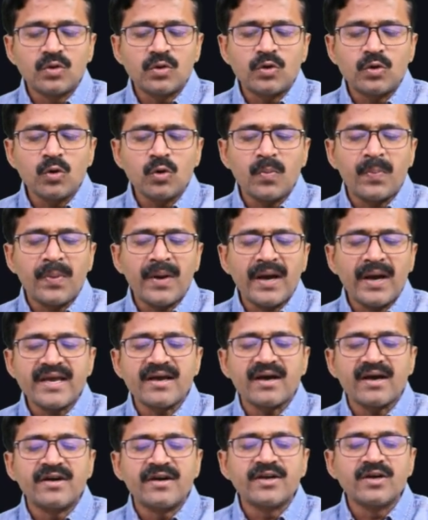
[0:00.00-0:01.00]
2 pi
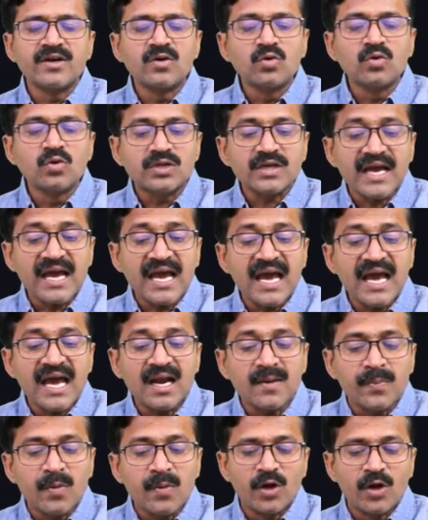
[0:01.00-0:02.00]
under root L
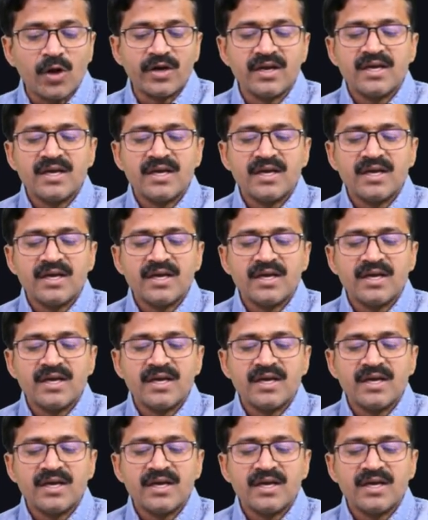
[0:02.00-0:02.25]
upon